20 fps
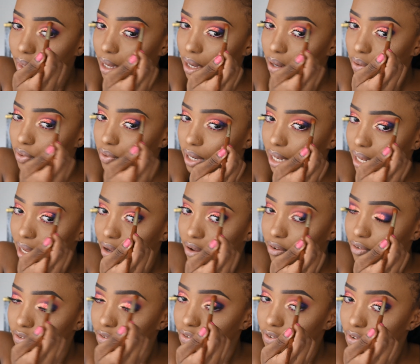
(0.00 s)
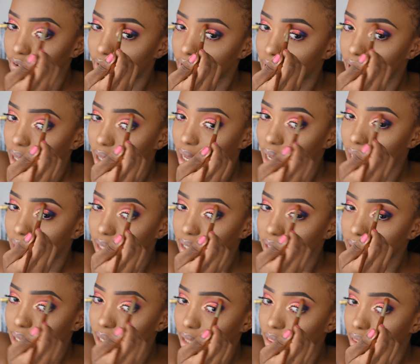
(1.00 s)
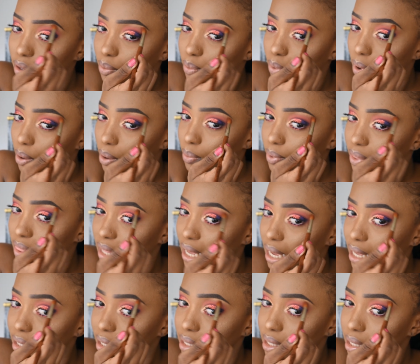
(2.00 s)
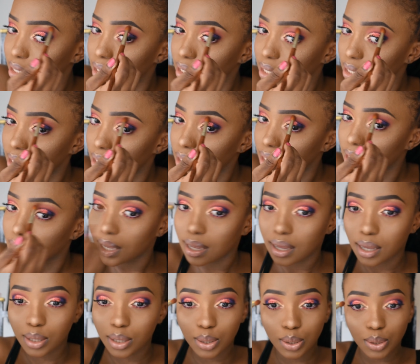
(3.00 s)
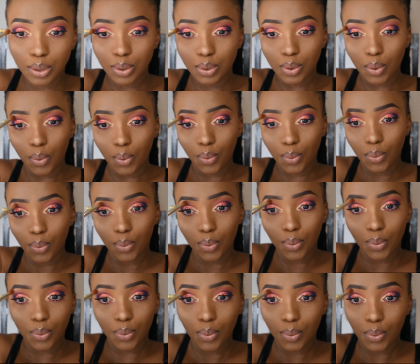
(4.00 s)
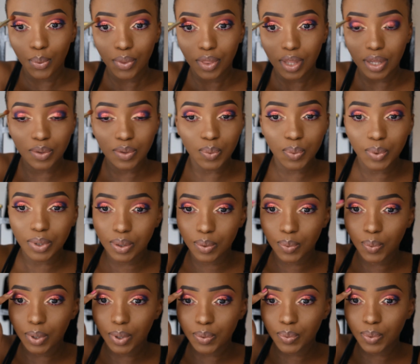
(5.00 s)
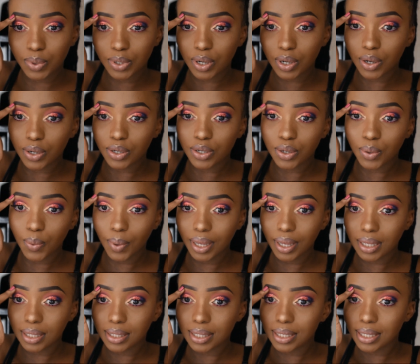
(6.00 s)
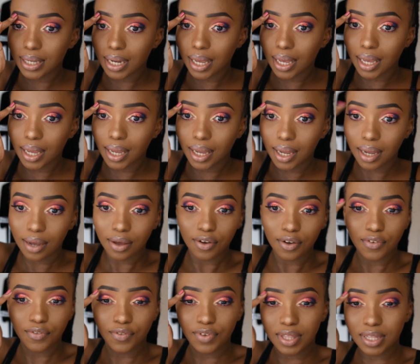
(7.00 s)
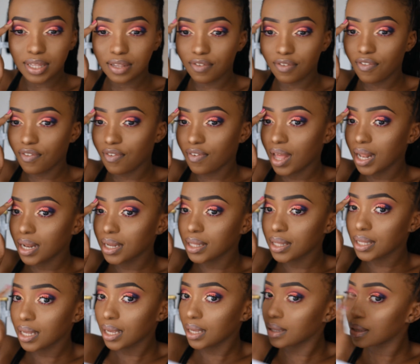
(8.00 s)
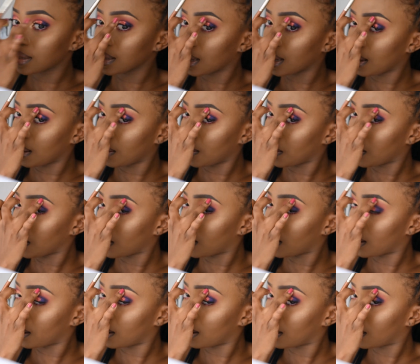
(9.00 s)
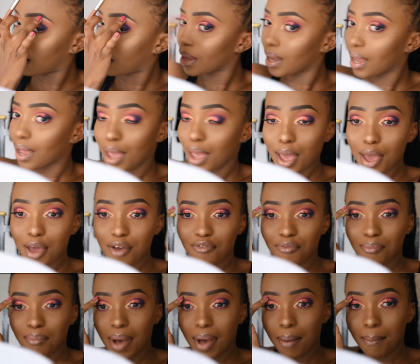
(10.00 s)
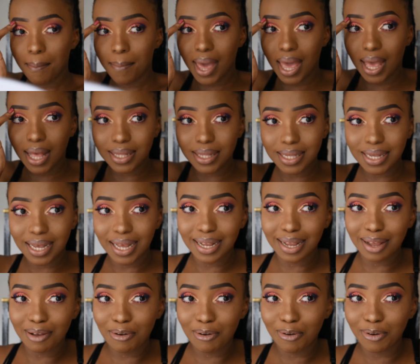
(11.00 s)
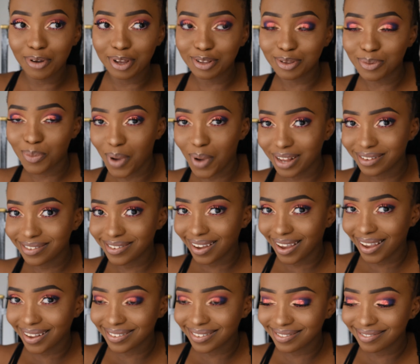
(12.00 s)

in real life, and there's nothing wrong with that. So that's what we are doing today. It's Valentine's Day look. If my man's Katleho is watching,